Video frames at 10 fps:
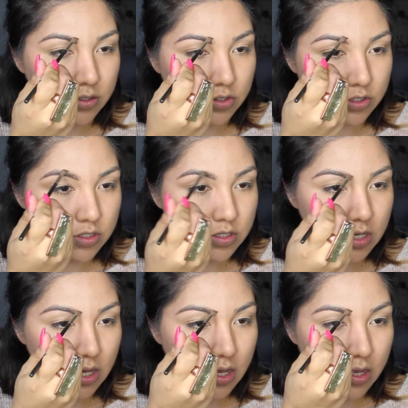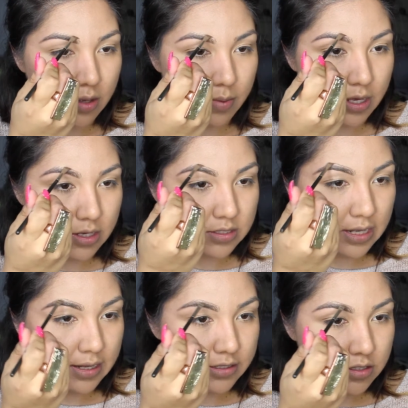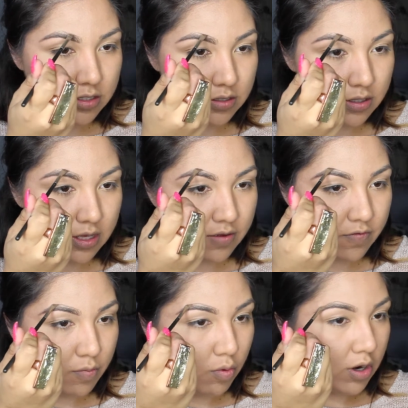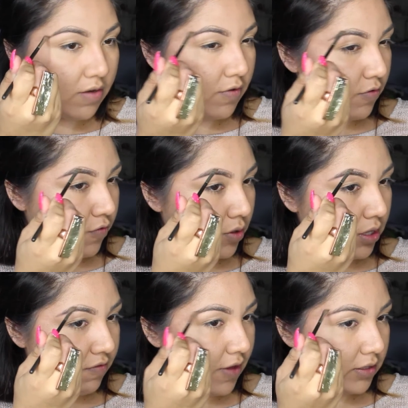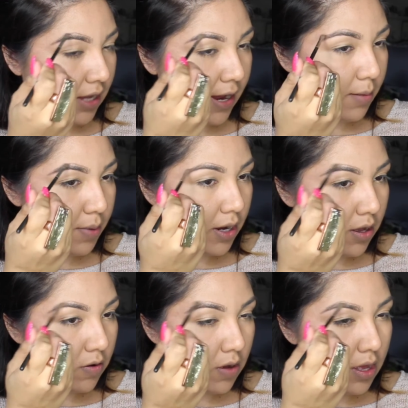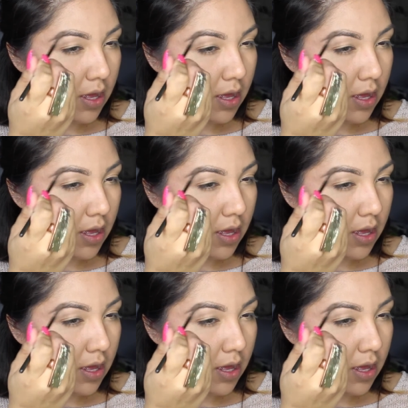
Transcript: It's just because I like to give more of a full effect eyebrow,